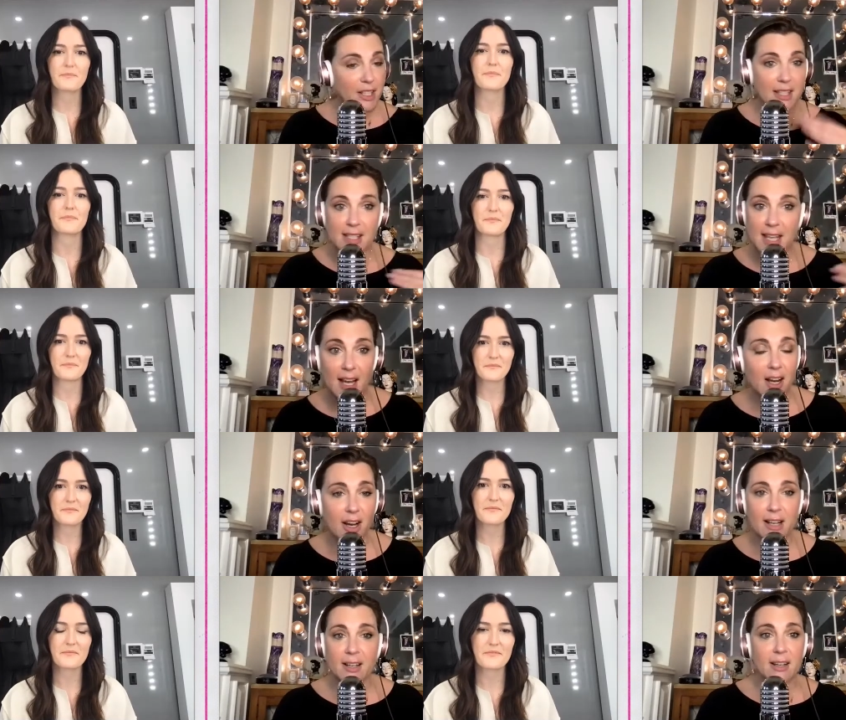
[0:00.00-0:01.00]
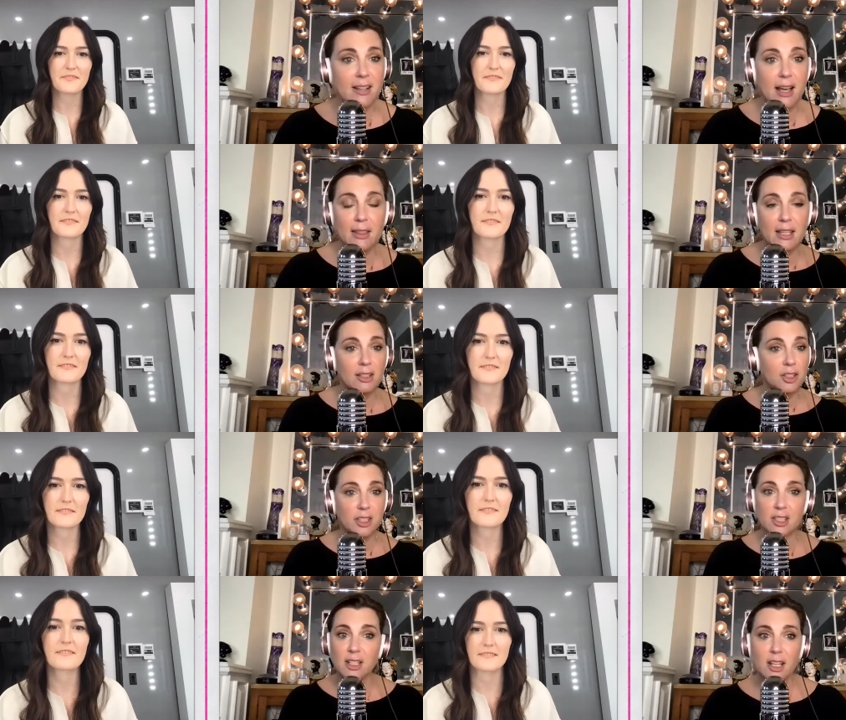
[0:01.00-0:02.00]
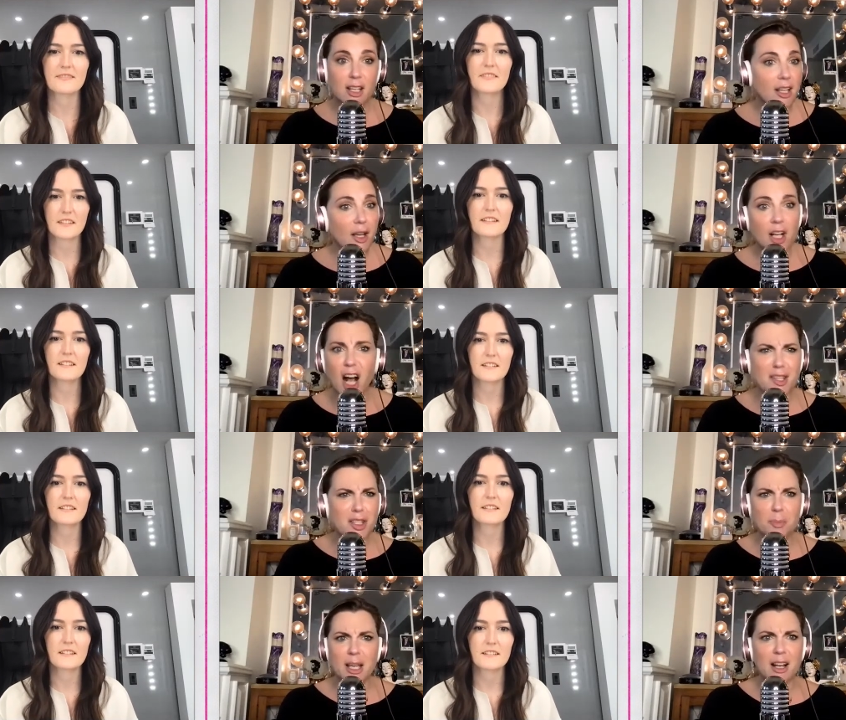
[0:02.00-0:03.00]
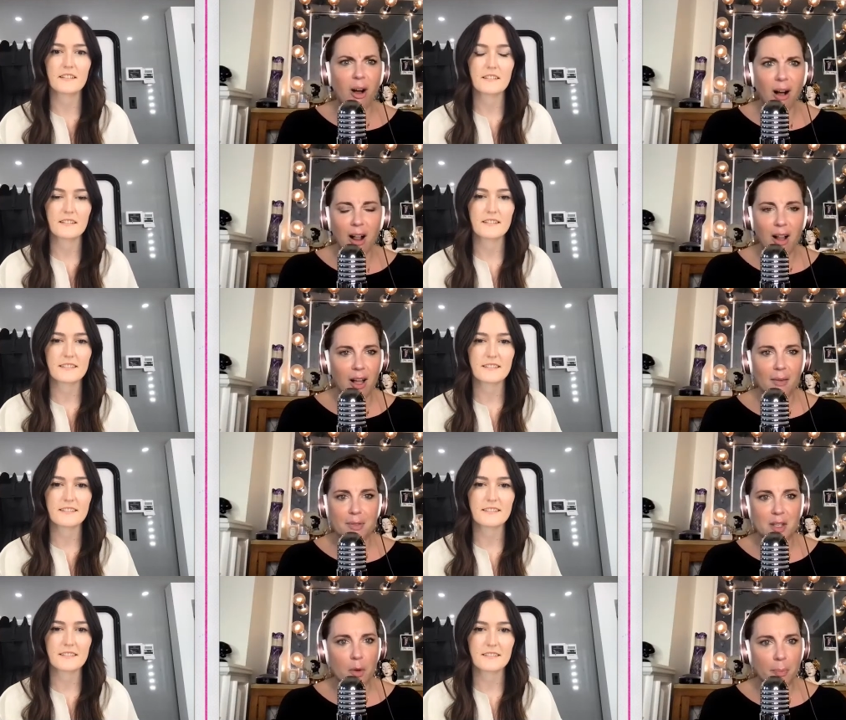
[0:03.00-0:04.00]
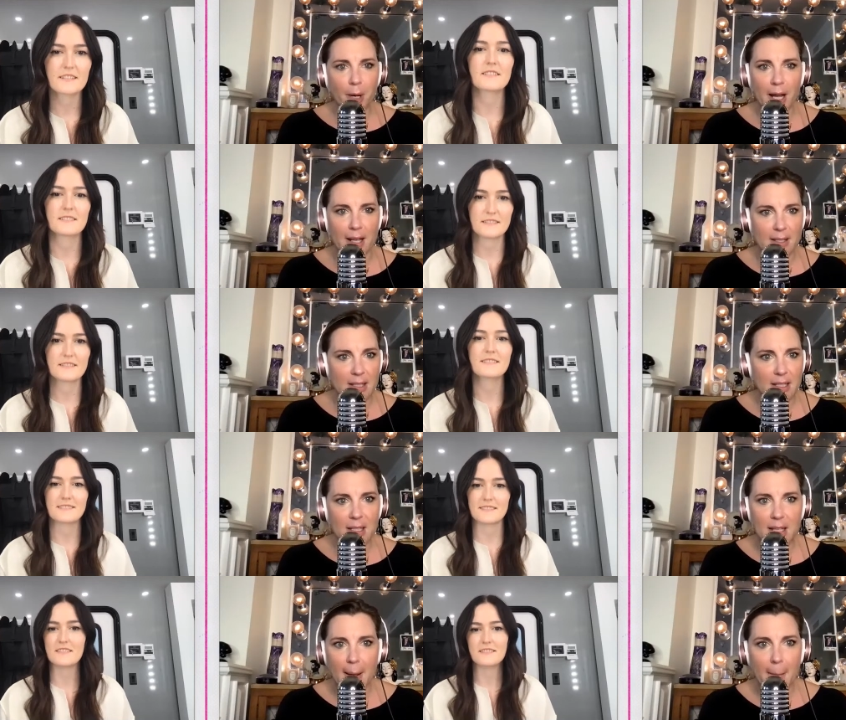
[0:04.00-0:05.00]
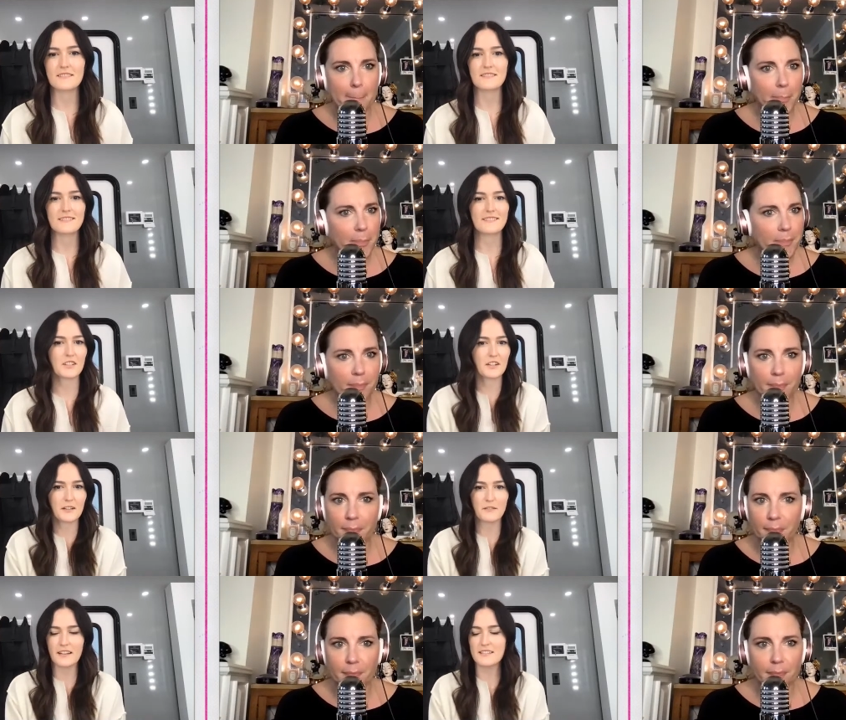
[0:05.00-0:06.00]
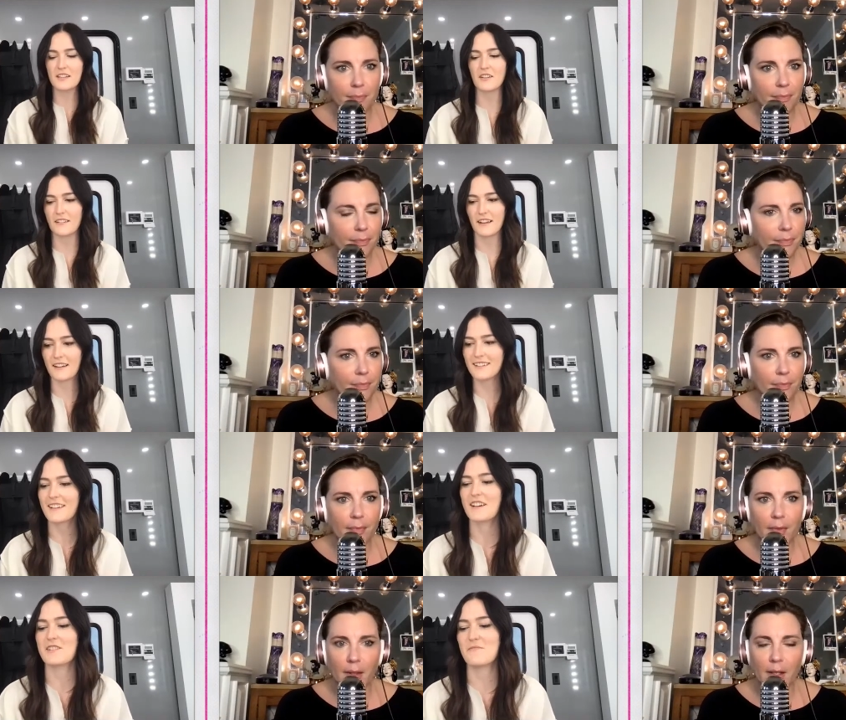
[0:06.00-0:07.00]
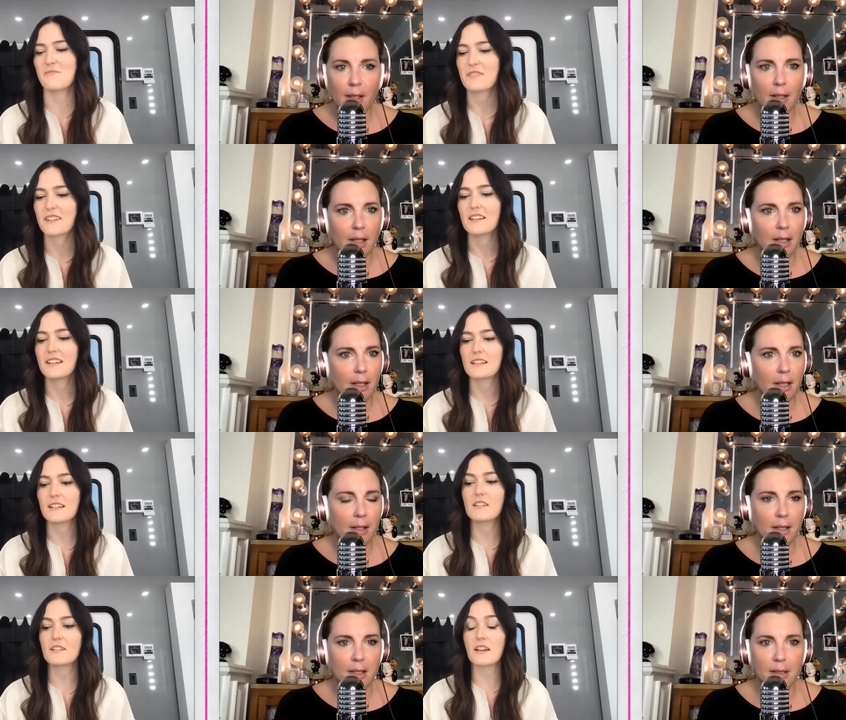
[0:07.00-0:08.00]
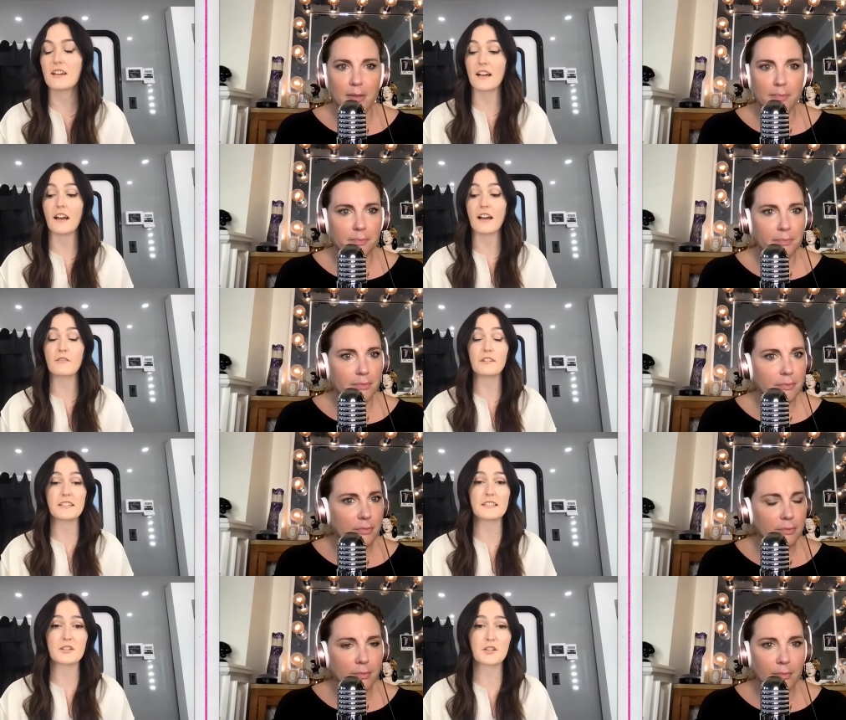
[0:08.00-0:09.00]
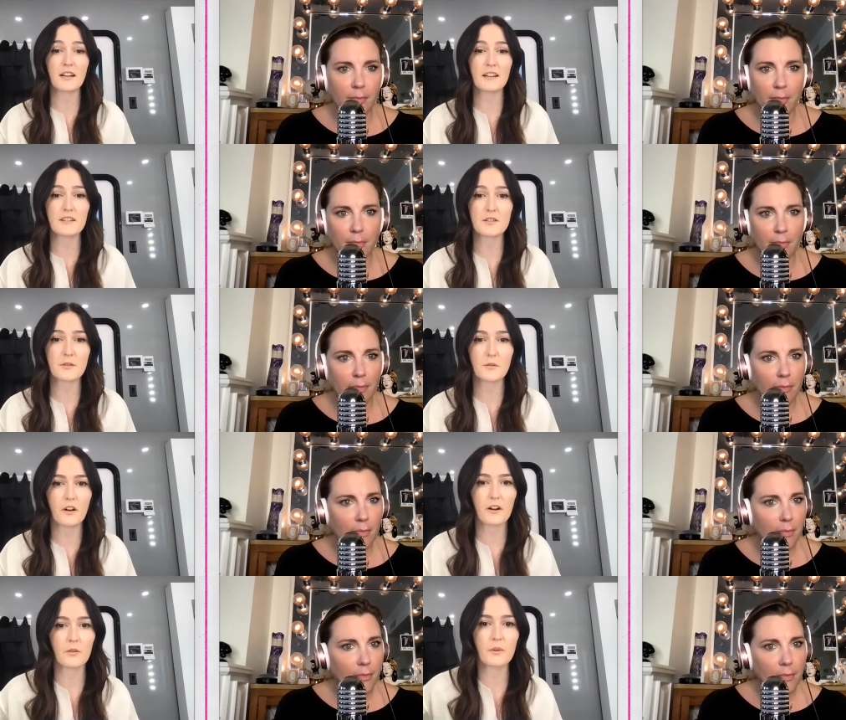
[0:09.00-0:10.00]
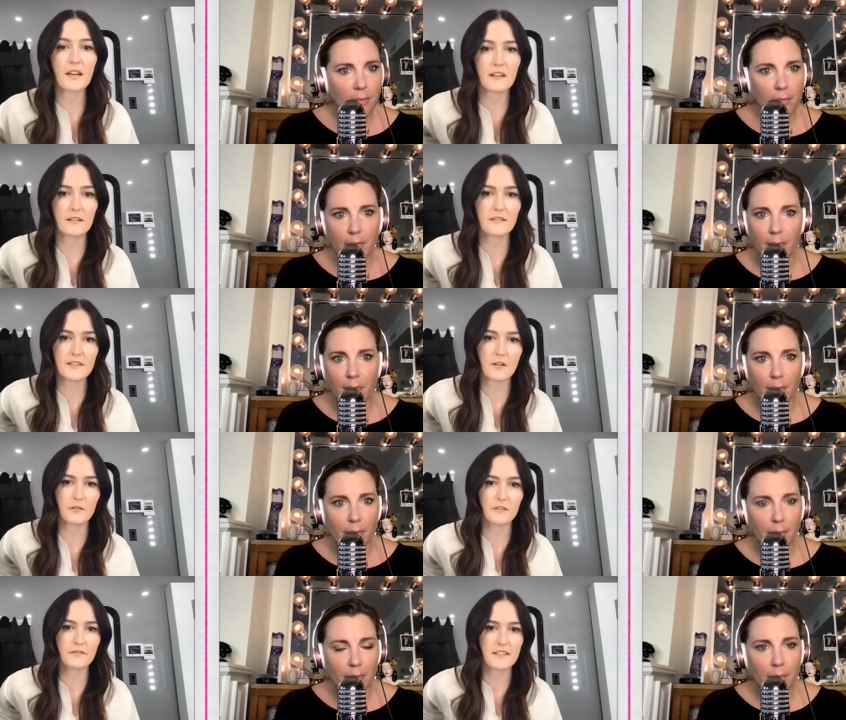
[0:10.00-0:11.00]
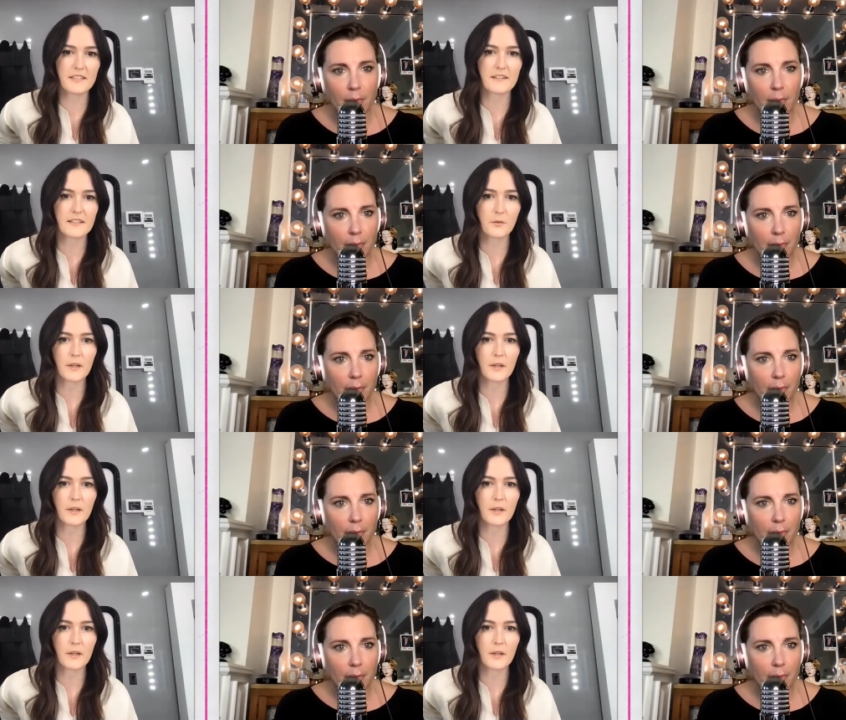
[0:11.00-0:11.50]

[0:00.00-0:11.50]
Speaker 1: in this hair, and nothing looked costumey at all. I am so impressed.
Speaker 2: I'm oh, glad to hear that. Um, and I really need to credit to our. We had several fantastic